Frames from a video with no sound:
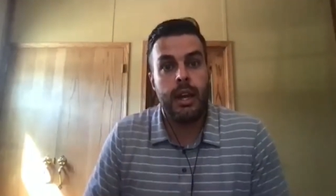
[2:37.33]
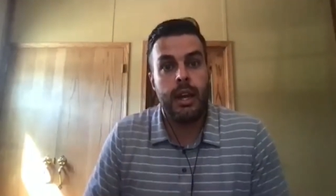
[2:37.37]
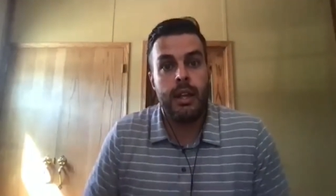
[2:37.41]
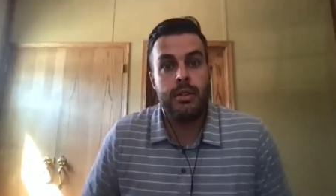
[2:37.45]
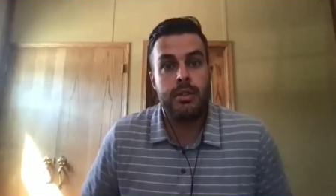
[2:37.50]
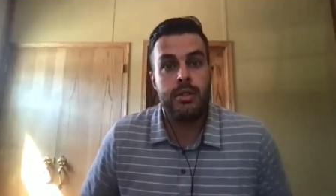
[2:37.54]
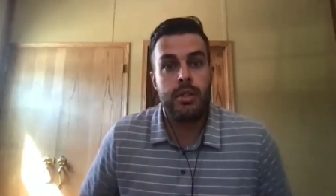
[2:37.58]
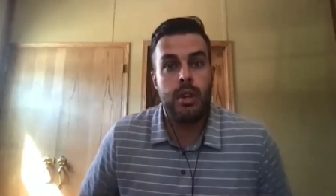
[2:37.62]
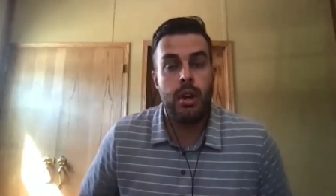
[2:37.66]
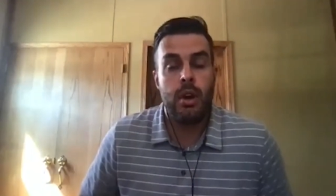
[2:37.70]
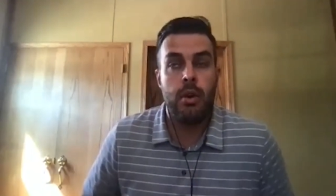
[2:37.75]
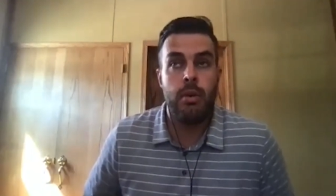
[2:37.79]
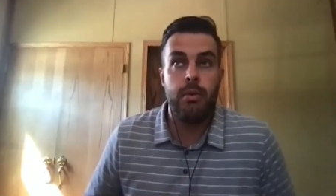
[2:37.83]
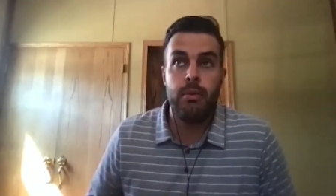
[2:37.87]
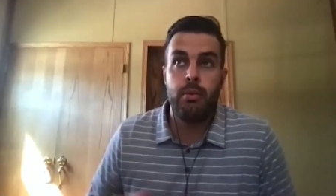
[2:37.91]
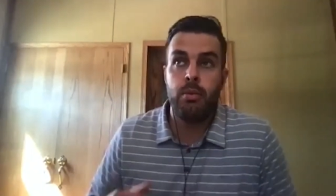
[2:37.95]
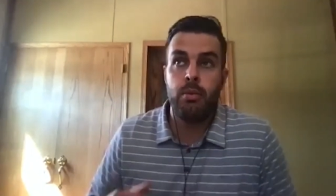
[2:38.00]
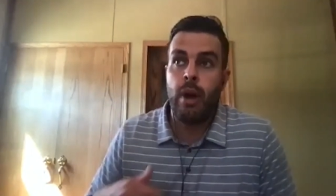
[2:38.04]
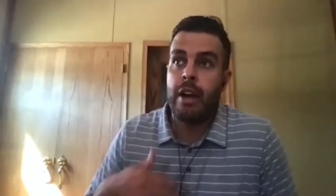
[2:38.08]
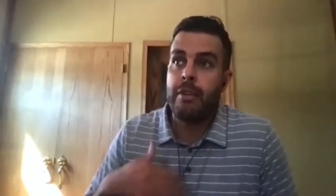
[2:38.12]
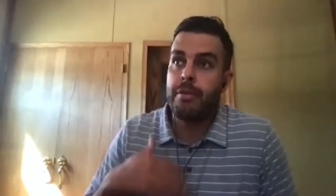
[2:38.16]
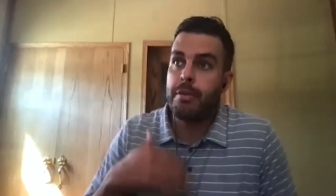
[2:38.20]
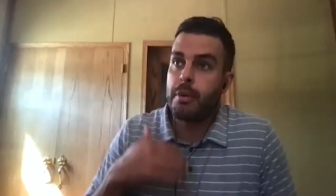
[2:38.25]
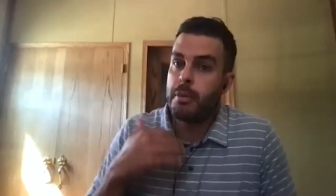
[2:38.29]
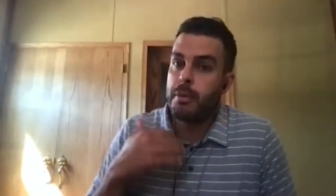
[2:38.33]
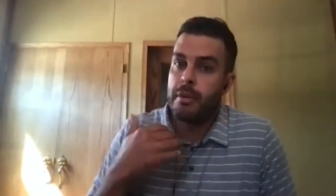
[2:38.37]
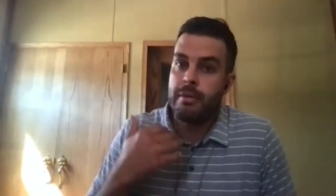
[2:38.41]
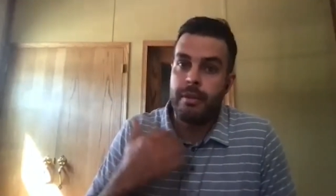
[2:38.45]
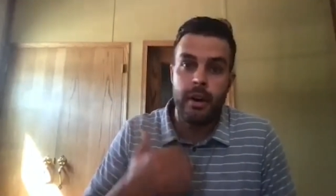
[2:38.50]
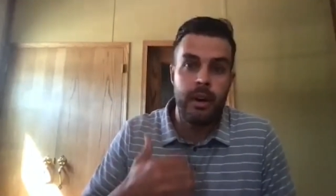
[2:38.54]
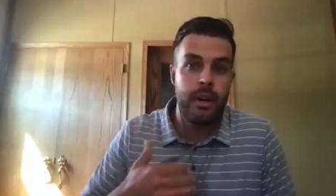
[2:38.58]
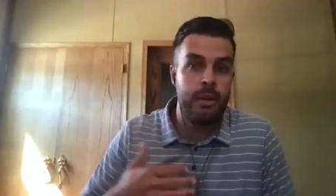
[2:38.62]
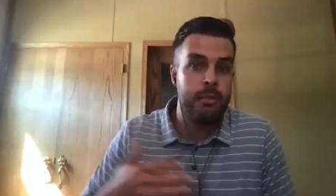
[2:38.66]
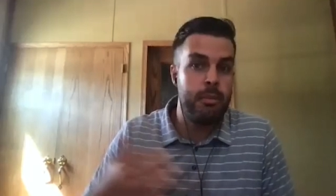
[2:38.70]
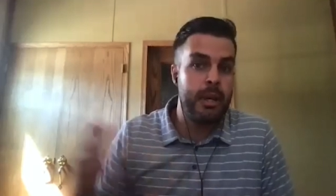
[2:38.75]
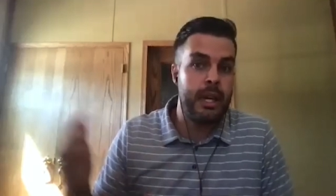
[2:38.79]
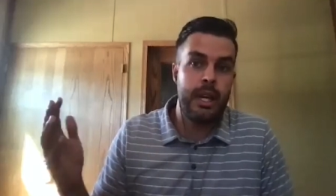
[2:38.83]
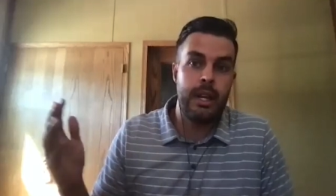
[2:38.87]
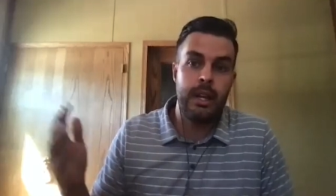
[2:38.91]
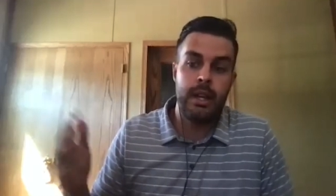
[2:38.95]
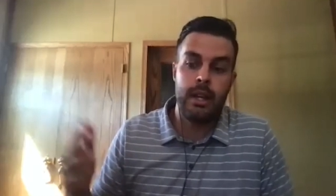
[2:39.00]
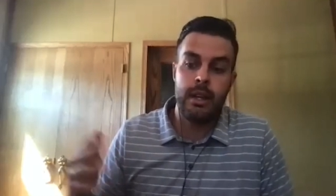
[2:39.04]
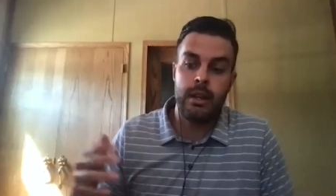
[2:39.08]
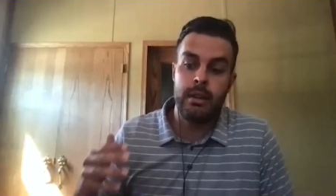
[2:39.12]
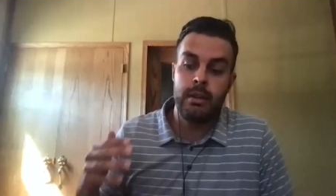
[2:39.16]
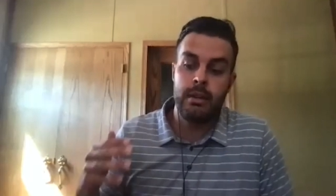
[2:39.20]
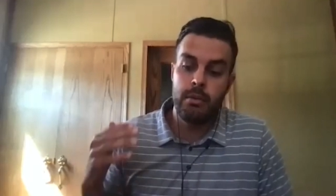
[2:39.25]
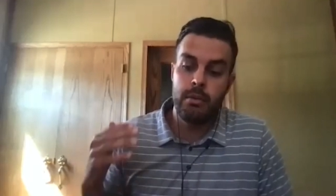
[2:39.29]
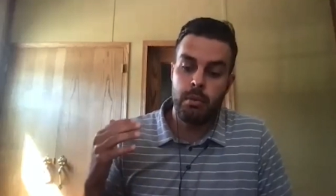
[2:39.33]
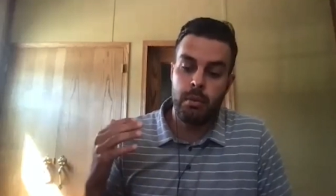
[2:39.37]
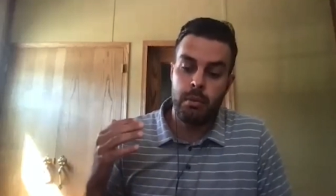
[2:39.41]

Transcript: And so, right from the very beginning,